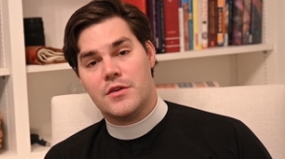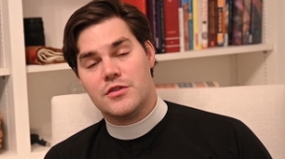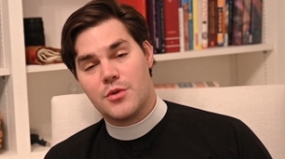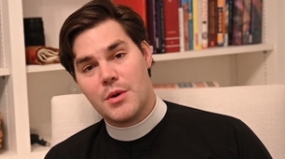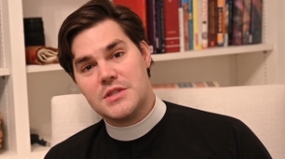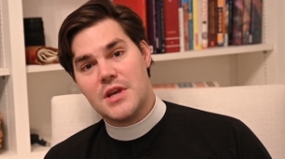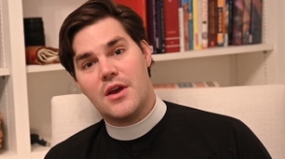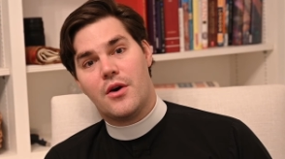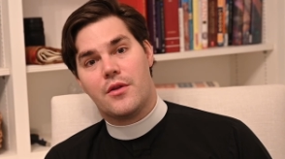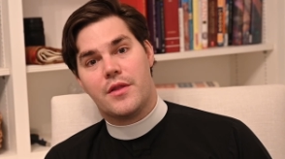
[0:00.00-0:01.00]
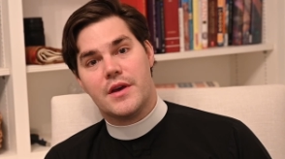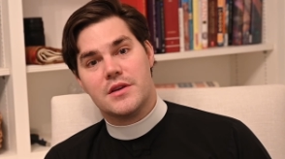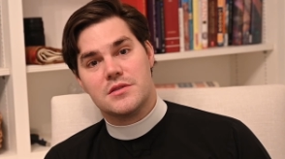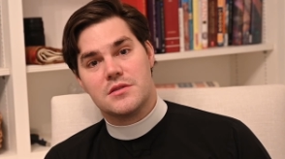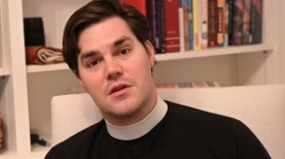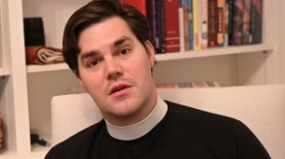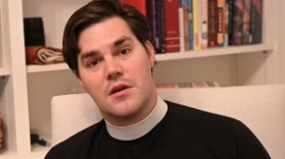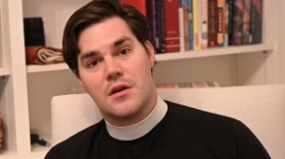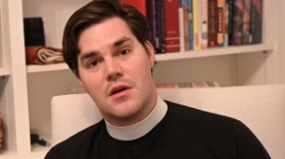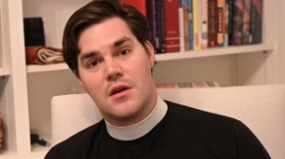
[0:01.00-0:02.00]
So I say all this,
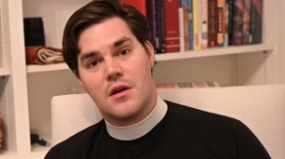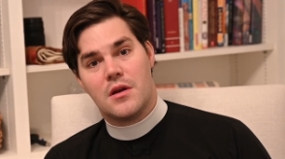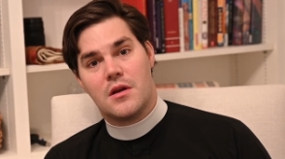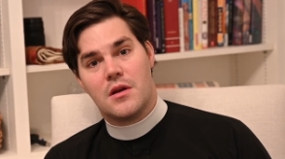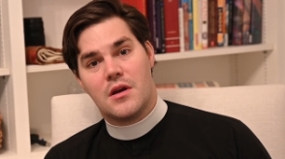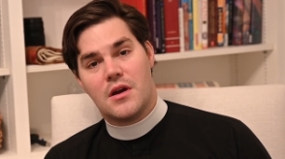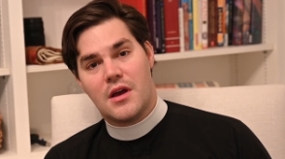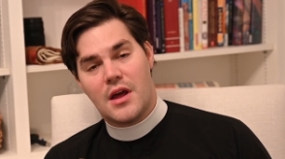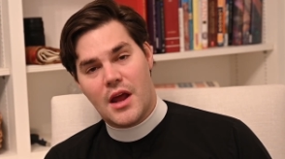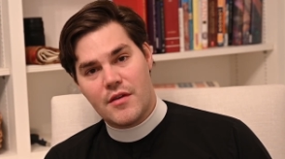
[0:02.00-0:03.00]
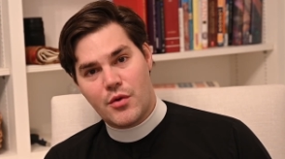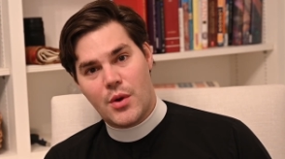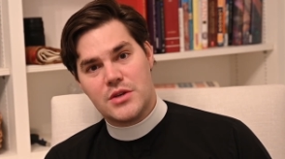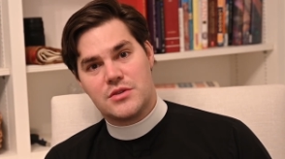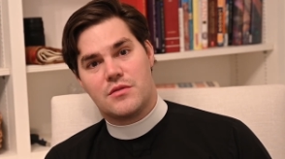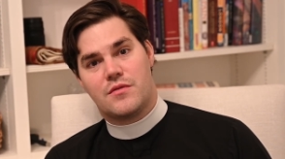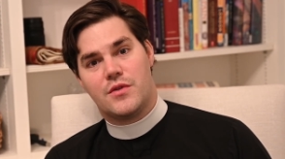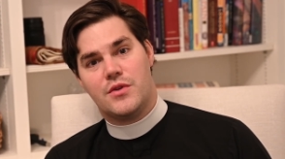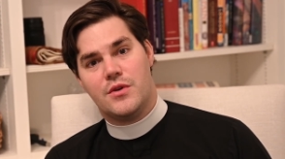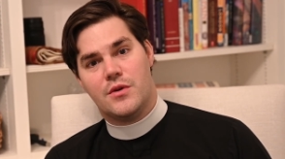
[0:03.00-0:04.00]
and I have a question for
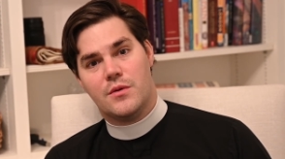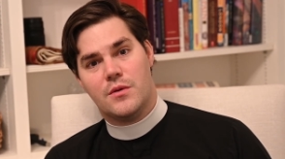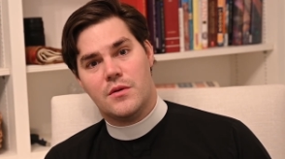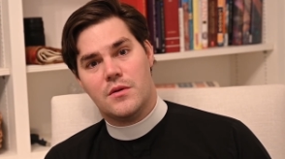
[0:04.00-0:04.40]
you.